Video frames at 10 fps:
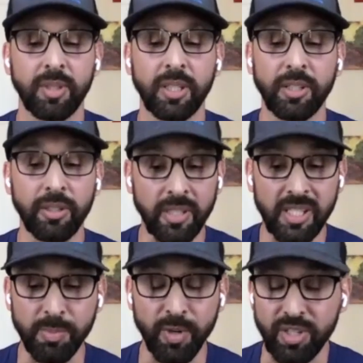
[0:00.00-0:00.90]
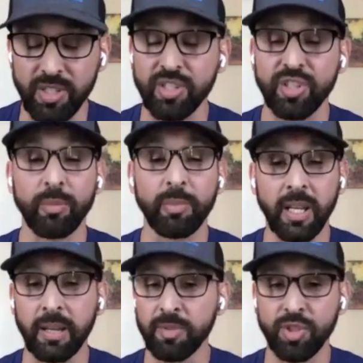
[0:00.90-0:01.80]
Well, you're an inspiration to so
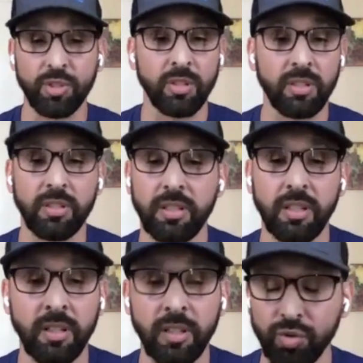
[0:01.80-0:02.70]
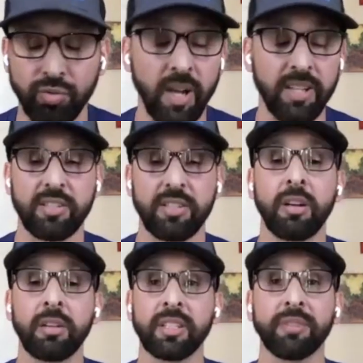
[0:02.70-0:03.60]
many, I'm sure, across
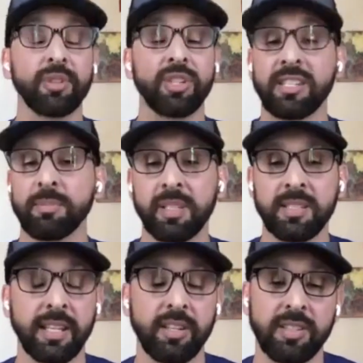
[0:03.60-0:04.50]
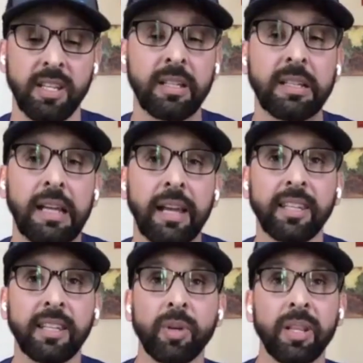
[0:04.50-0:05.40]
all different disciplines. Like you said, I
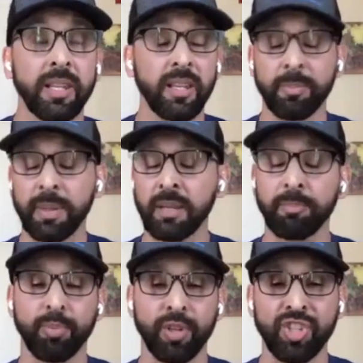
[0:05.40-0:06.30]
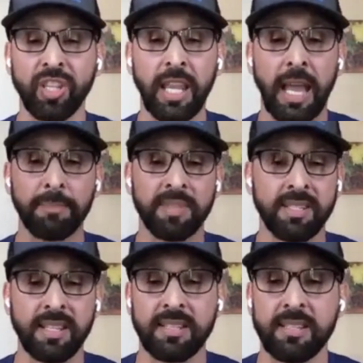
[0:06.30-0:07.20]
think one of the other big bridge the gap
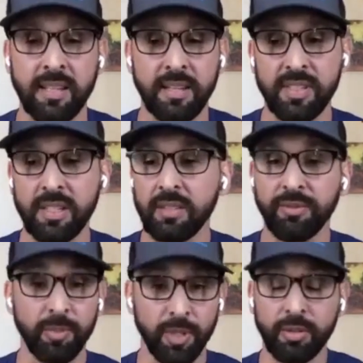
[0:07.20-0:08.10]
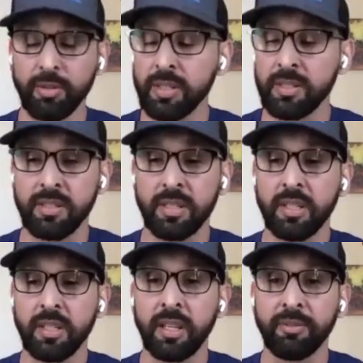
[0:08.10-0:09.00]
successes I've seen from you is,
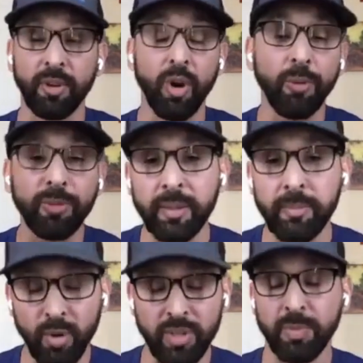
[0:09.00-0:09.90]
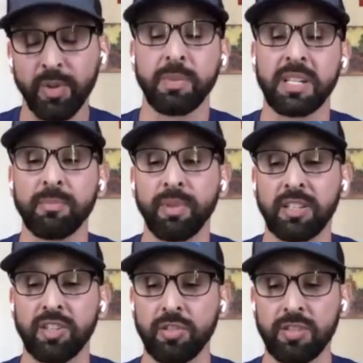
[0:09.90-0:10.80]
and for hopefully more sports medicine
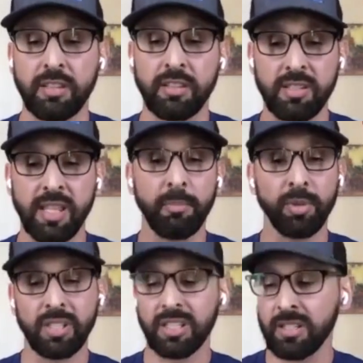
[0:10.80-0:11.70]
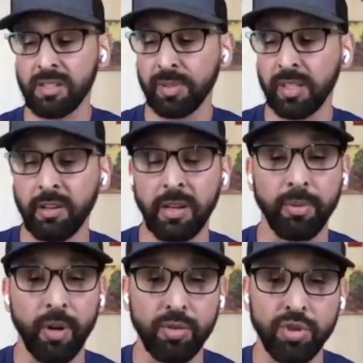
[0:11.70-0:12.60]
practitioners out there, is that multidisciplinary
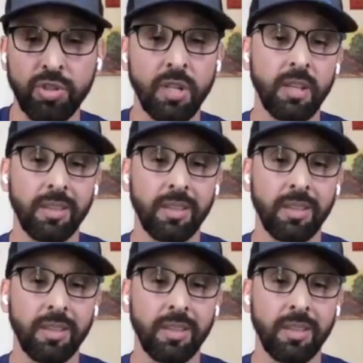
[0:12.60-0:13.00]
approach.